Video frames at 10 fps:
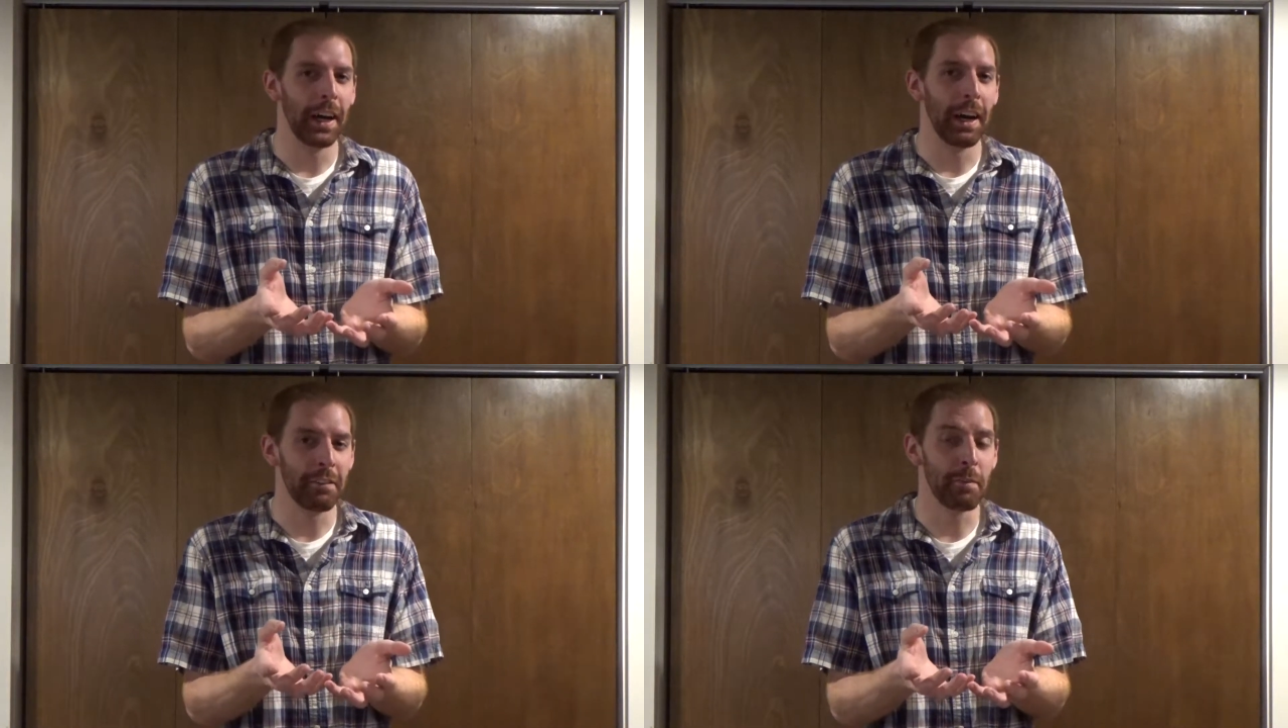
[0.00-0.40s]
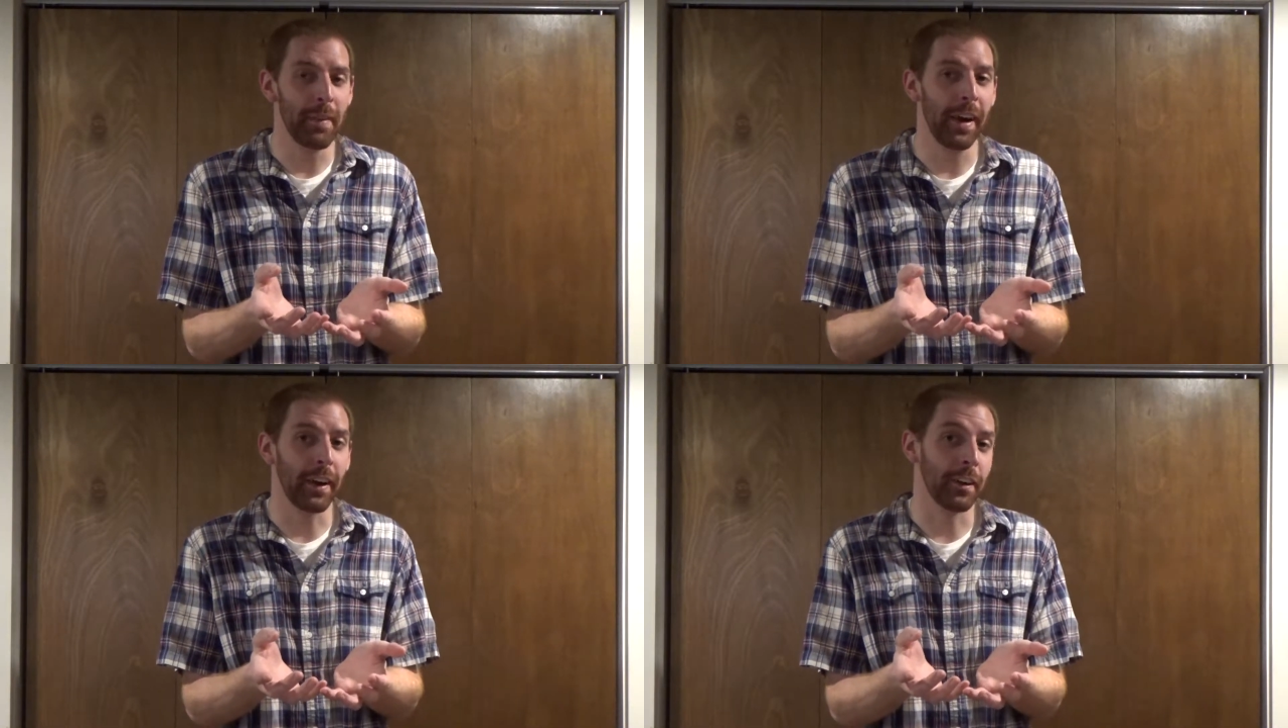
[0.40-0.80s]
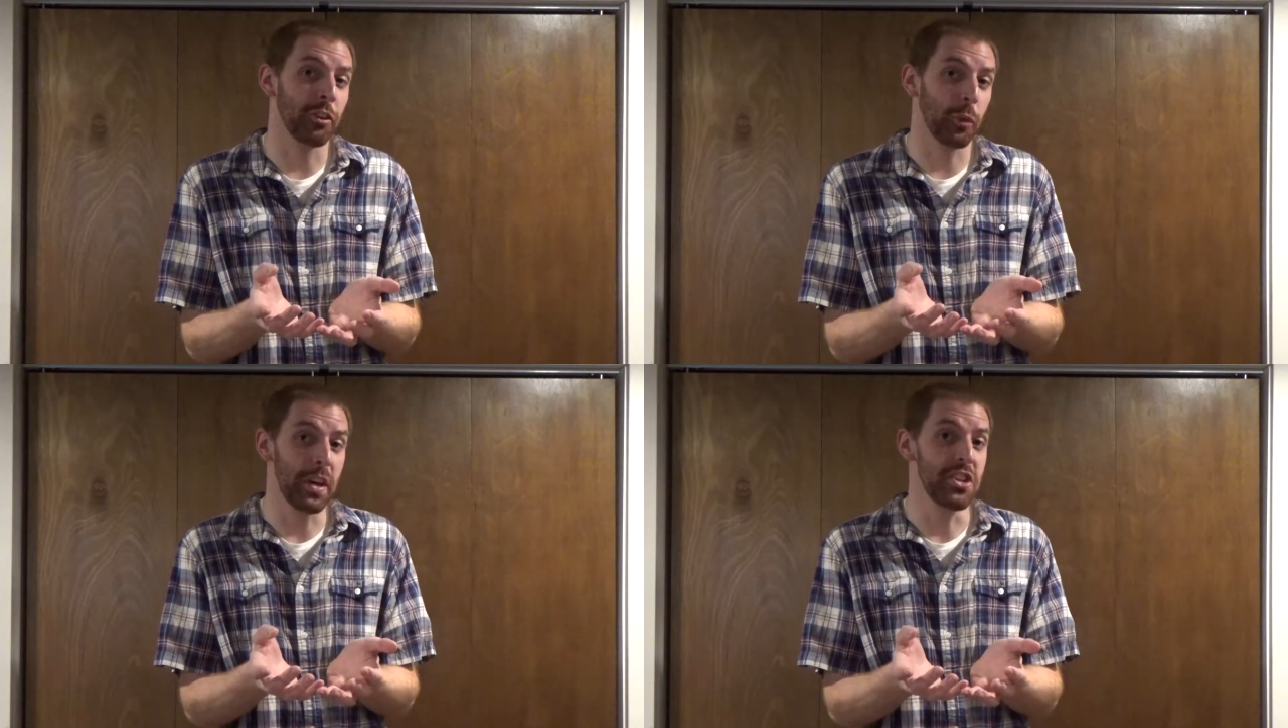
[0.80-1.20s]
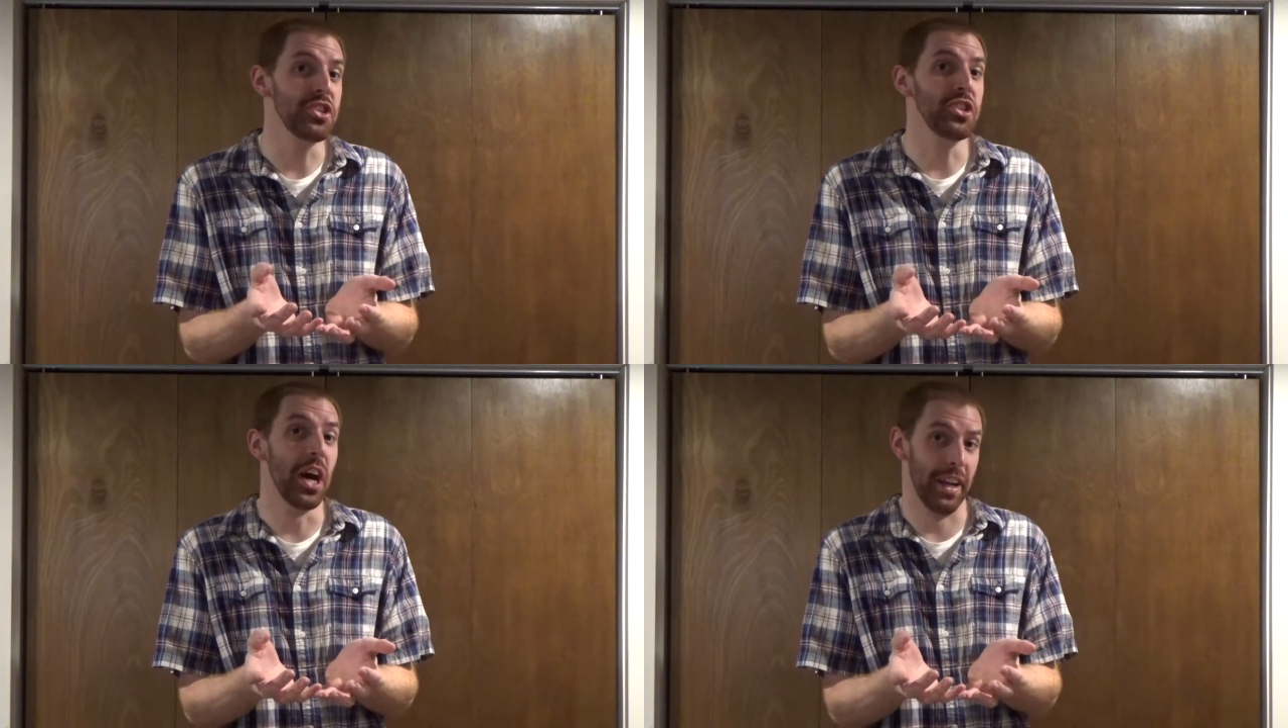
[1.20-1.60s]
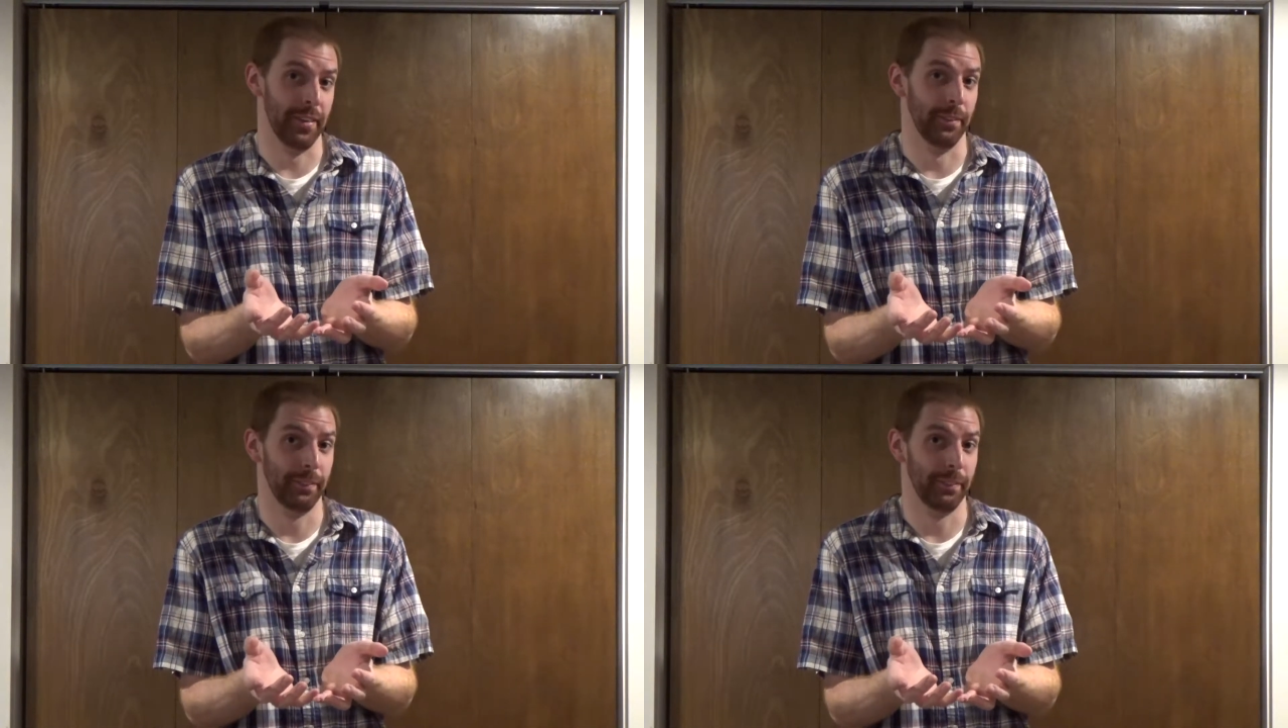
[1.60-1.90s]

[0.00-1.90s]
of America squeeze shut.